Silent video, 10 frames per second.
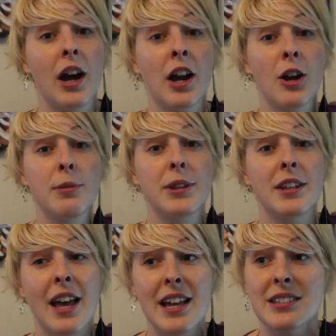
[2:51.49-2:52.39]
I hope that
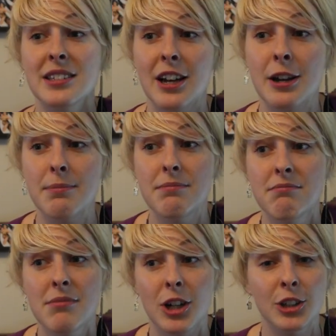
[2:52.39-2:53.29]
that's
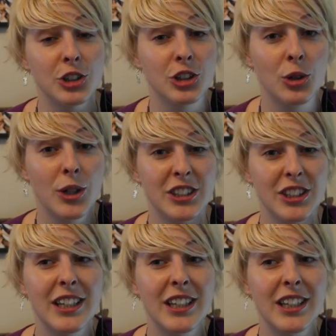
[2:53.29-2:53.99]
answered your question.